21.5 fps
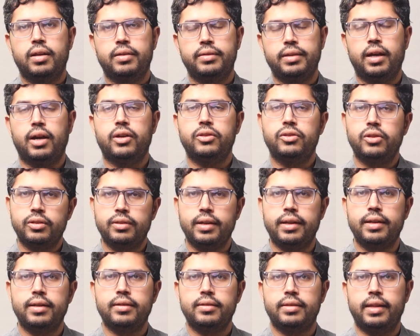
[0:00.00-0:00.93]
The other
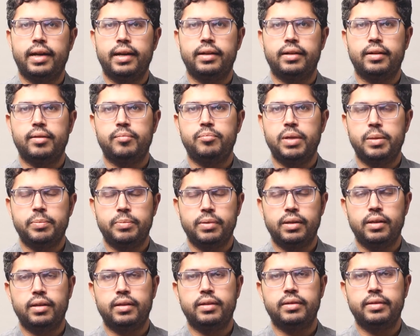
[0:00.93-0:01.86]
thing that
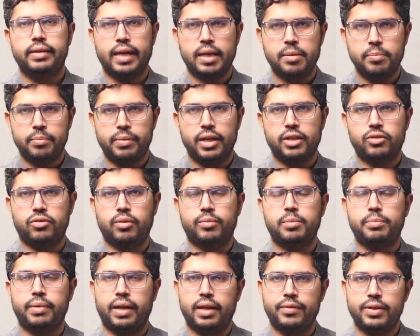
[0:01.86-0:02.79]
people in the NPS
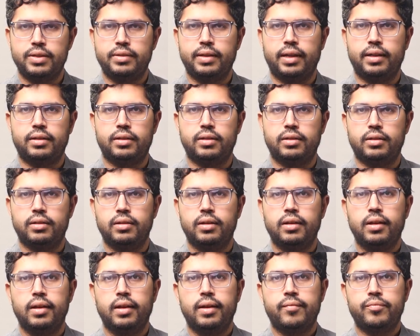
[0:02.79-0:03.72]
from the private sector
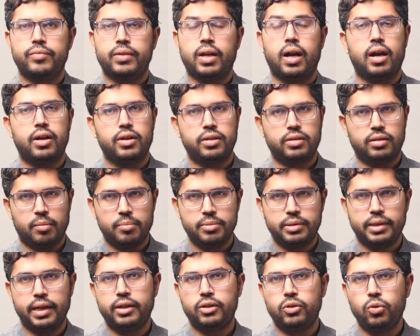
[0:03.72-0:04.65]
are
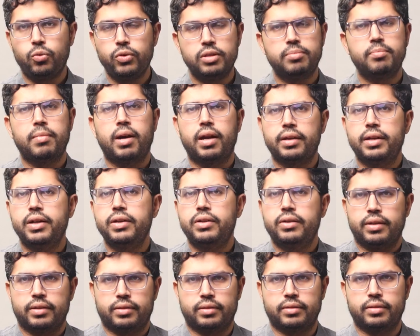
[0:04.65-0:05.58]
subject to is
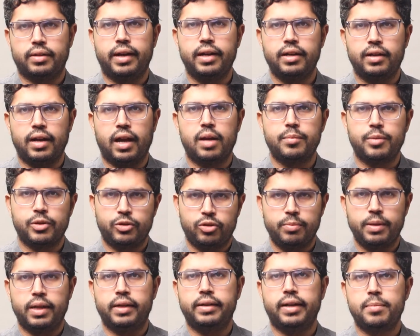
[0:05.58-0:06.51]
market risks, right? I'm
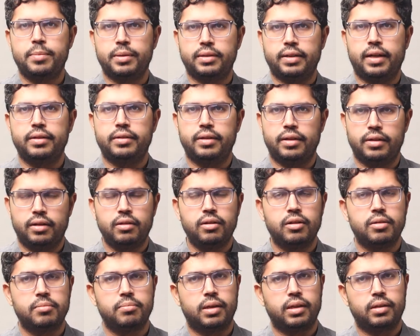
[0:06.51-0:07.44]
assuming a 10%
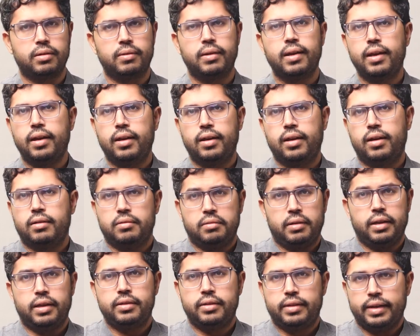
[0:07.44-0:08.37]
return, but
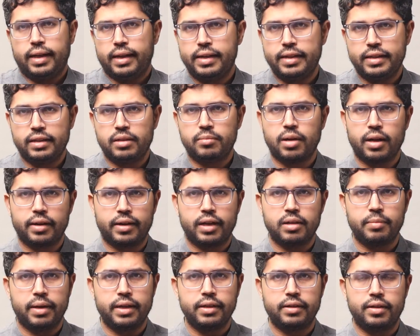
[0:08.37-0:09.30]
in reality, the
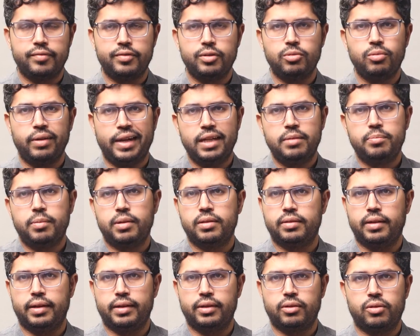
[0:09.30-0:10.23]
market might give you
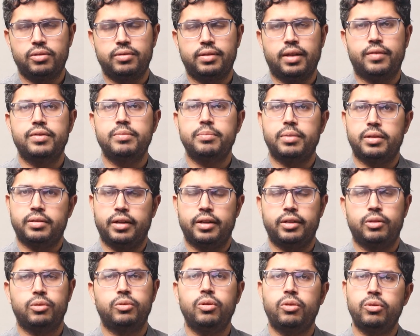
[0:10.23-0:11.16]
8% or
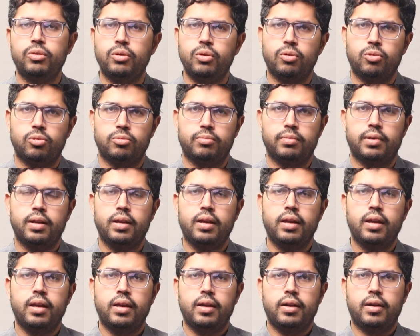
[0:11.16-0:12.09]
7%. You don't
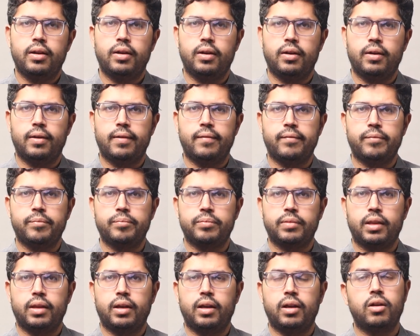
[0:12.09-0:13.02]
know.
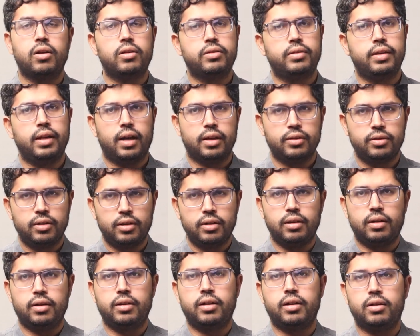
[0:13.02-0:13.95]
The
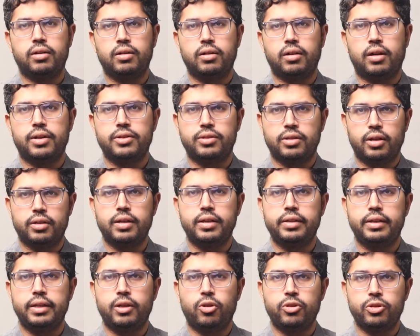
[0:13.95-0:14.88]
other
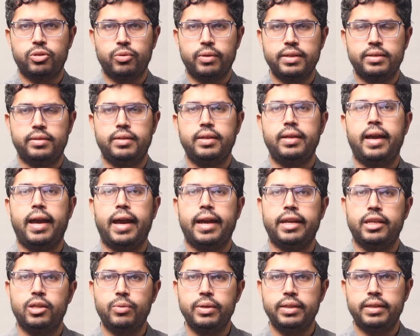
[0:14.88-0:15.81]
uncertainty also is the
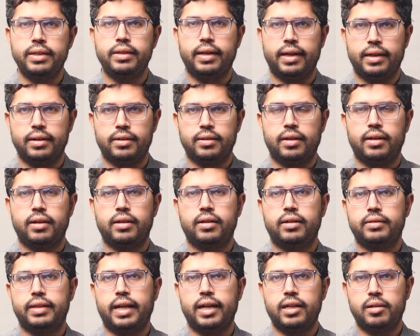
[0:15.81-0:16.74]
annuity rate,
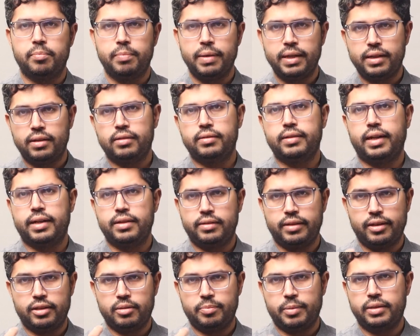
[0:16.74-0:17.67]
that bit, that
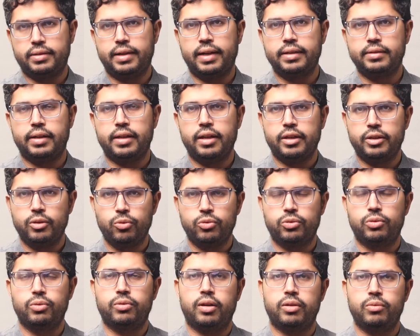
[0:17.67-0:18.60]
6% that I
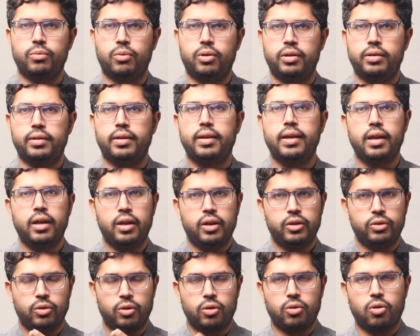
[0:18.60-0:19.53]
use to convert
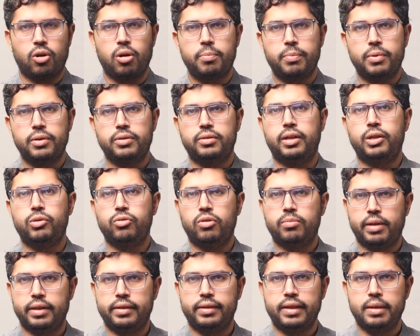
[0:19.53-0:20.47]
your corpus into
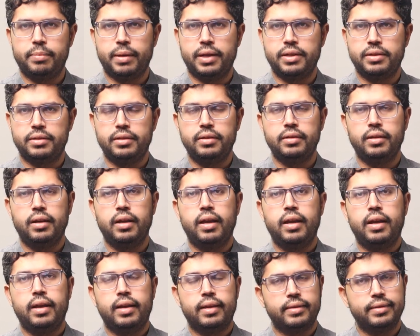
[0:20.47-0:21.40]
a monthly pension,
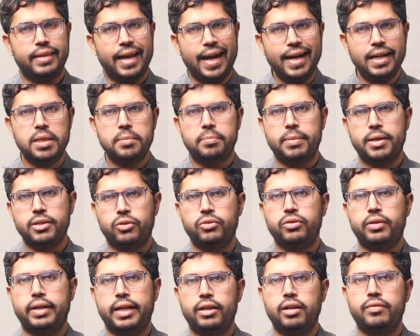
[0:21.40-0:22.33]
that depends
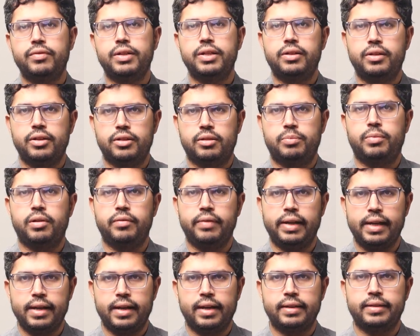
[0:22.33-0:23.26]
on the rate of interest
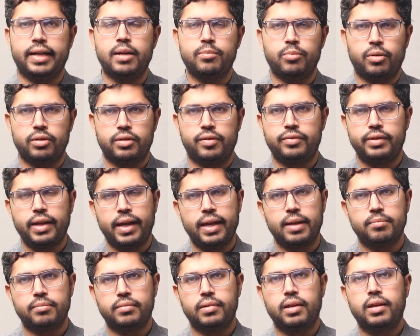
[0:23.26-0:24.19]
prevailing at that point of
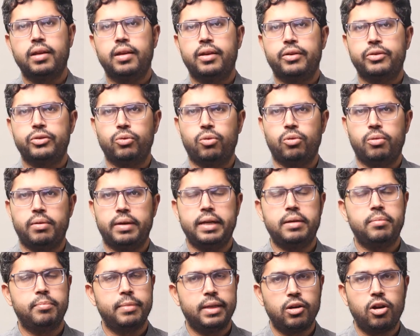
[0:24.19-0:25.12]
time. So
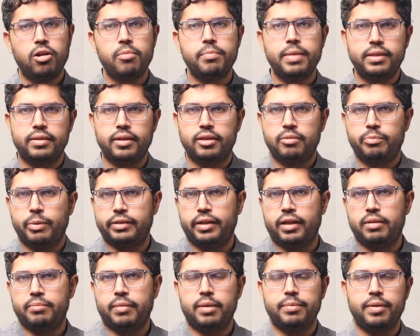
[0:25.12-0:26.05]
it may not be
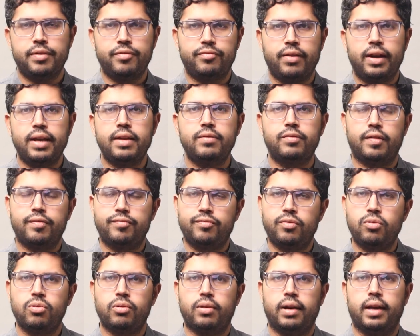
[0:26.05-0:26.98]
6%, might be 5 or
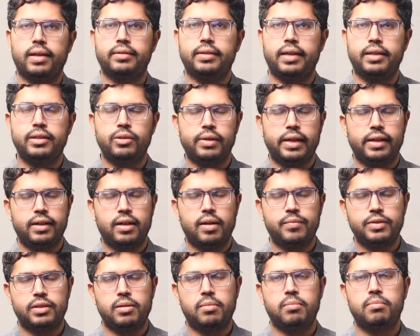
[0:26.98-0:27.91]
4, and then you'll end
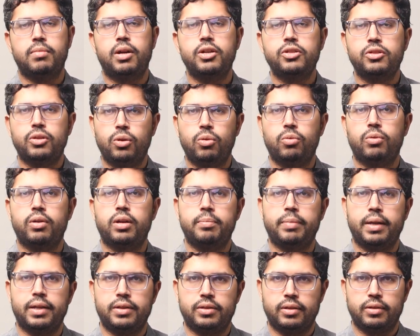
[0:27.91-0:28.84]
up with a much lower
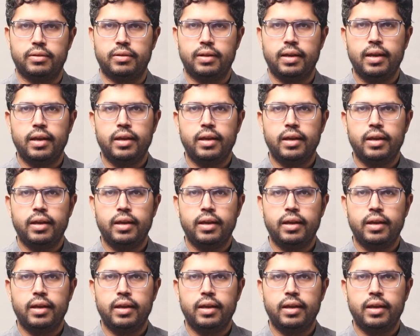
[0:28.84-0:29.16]
pension.